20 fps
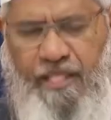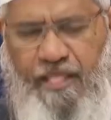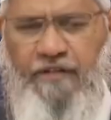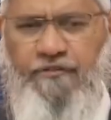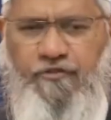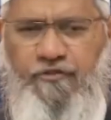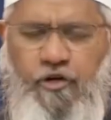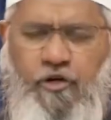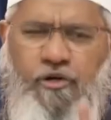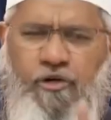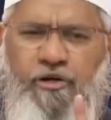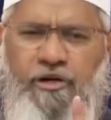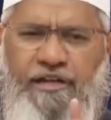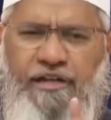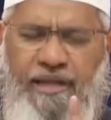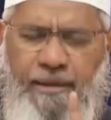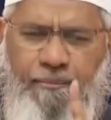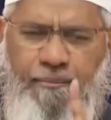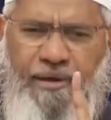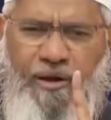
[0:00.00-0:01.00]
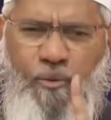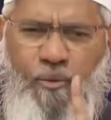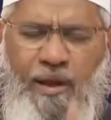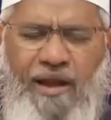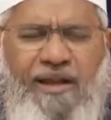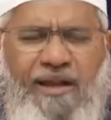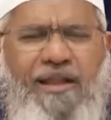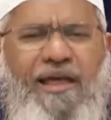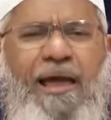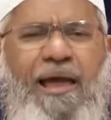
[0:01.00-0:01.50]
So, number
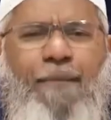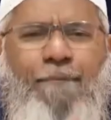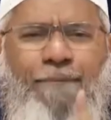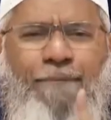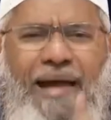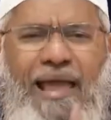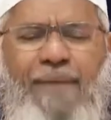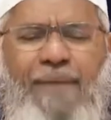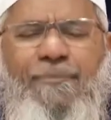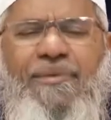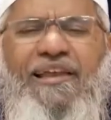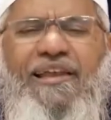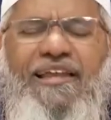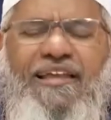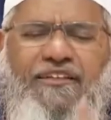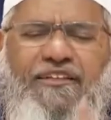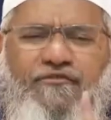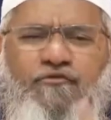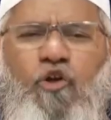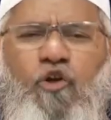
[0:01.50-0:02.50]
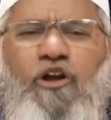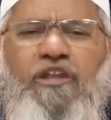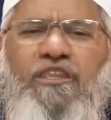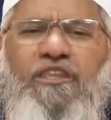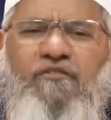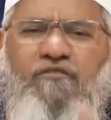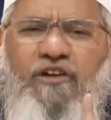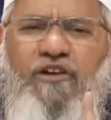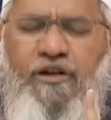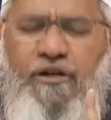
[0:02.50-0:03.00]
one, Bible is not
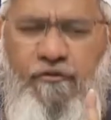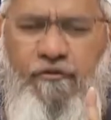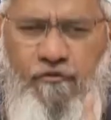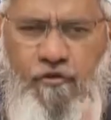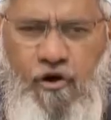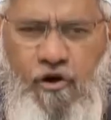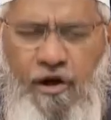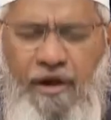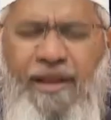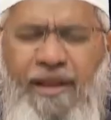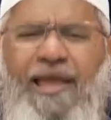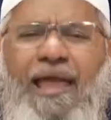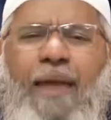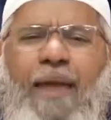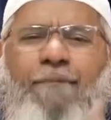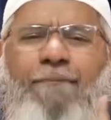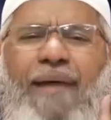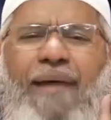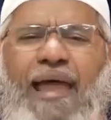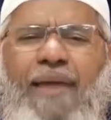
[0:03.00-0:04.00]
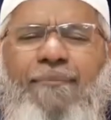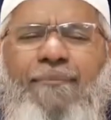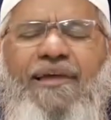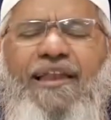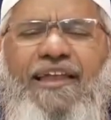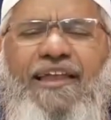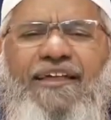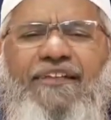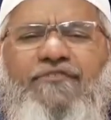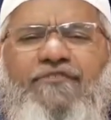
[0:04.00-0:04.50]
the word of God.
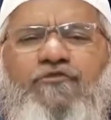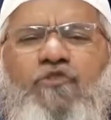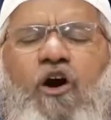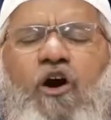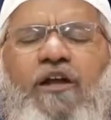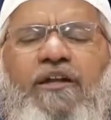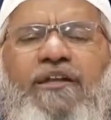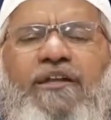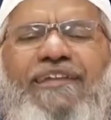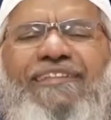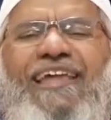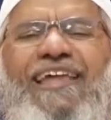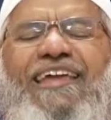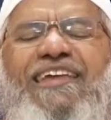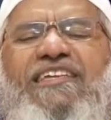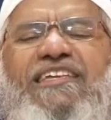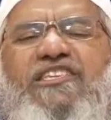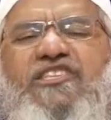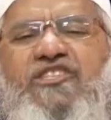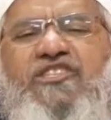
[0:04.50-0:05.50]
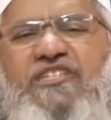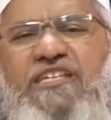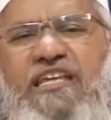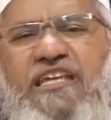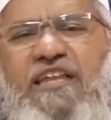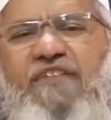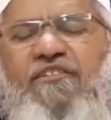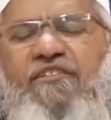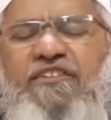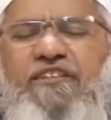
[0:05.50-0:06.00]
Bible is not the
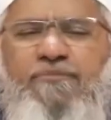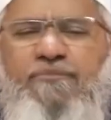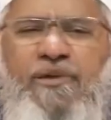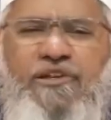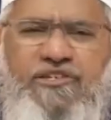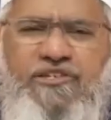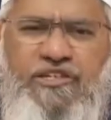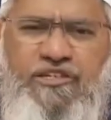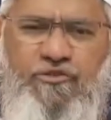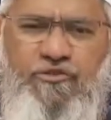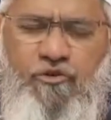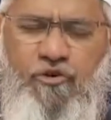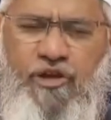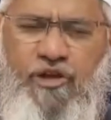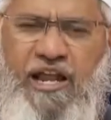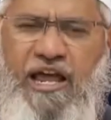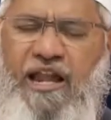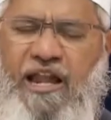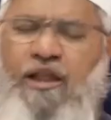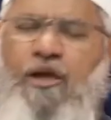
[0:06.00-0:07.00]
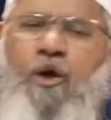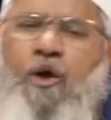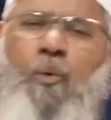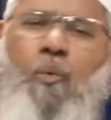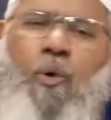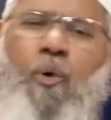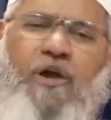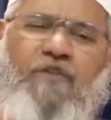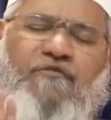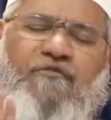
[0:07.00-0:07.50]
Injil which is mentioned in the Quran.
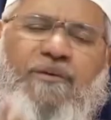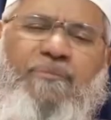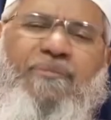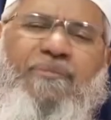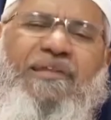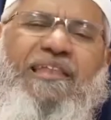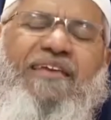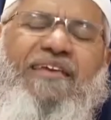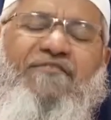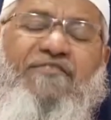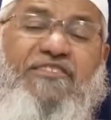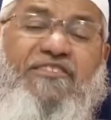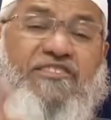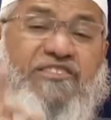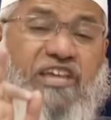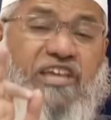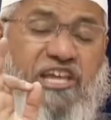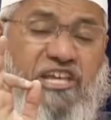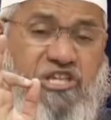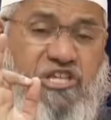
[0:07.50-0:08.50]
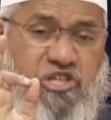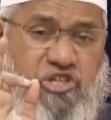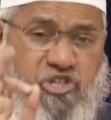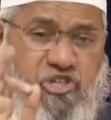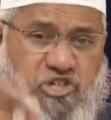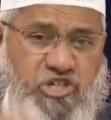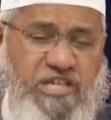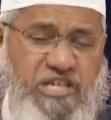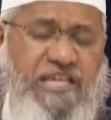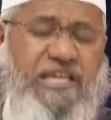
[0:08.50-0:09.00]
What we believe is in the
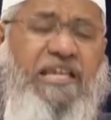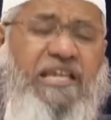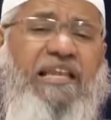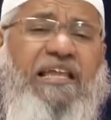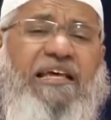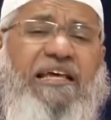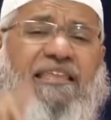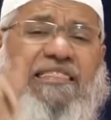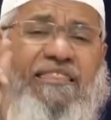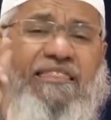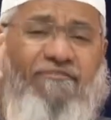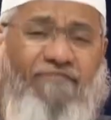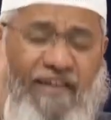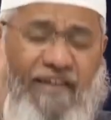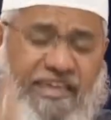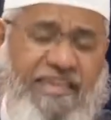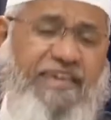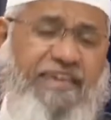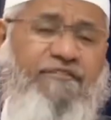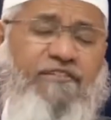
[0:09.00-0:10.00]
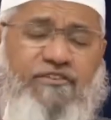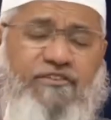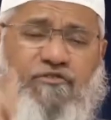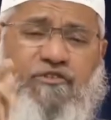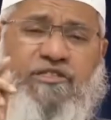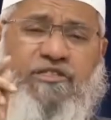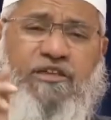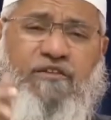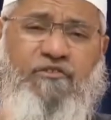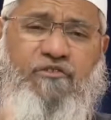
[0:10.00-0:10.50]
Injil, the Wahi which
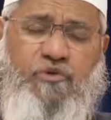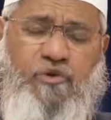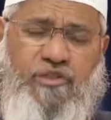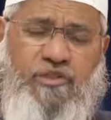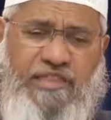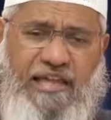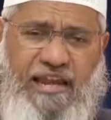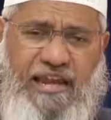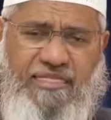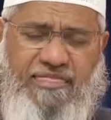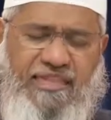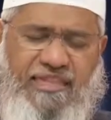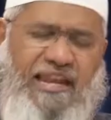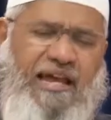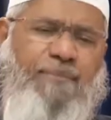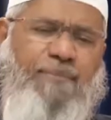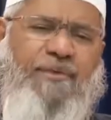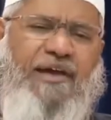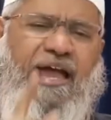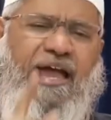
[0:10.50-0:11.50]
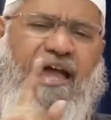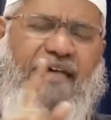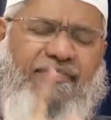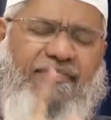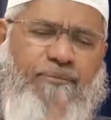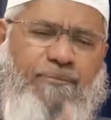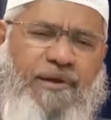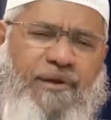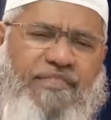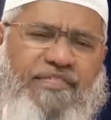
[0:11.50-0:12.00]
was given to Isa alayhi salam, and
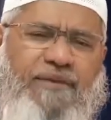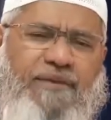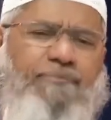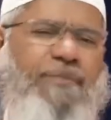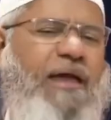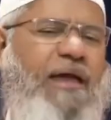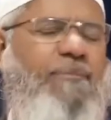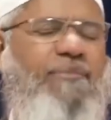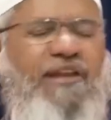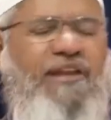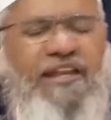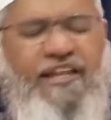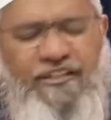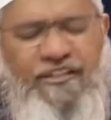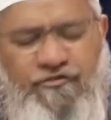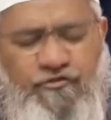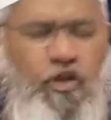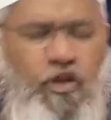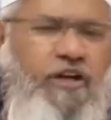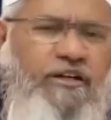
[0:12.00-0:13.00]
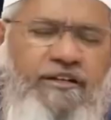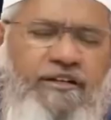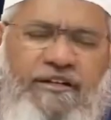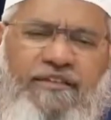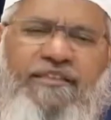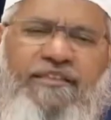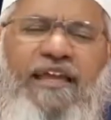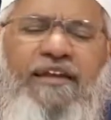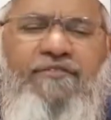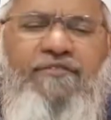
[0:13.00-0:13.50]
the present Bible is
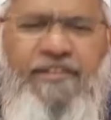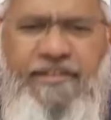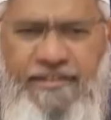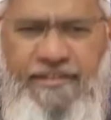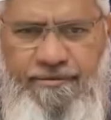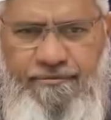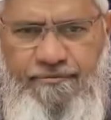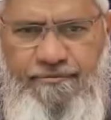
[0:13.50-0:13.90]
not that Wahi.